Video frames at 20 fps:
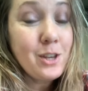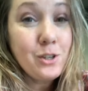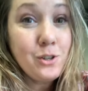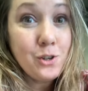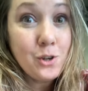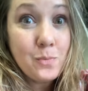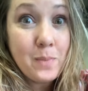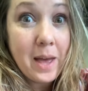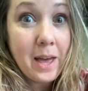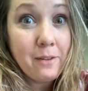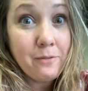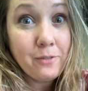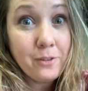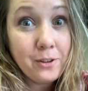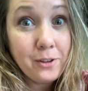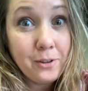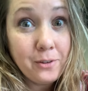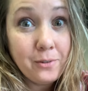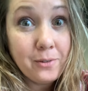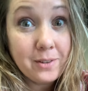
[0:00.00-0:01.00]
too bad for
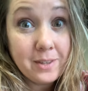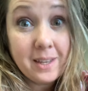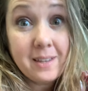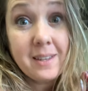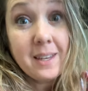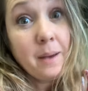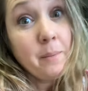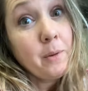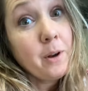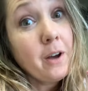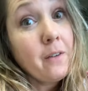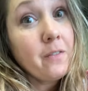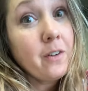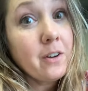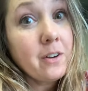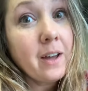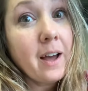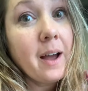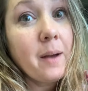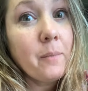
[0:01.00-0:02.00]
you, because that's coming off your
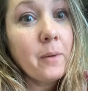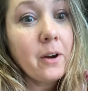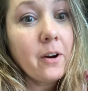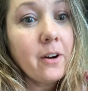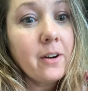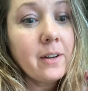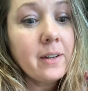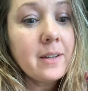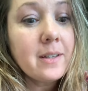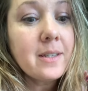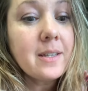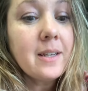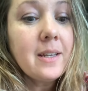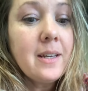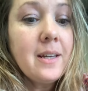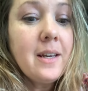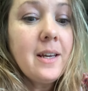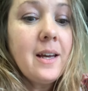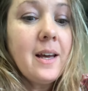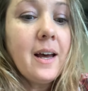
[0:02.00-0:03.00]
time regardless.
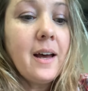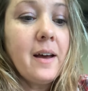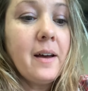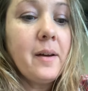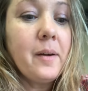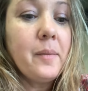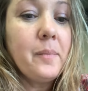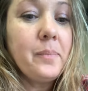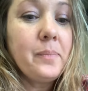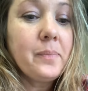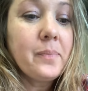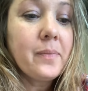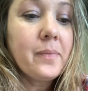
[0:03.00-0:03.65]
And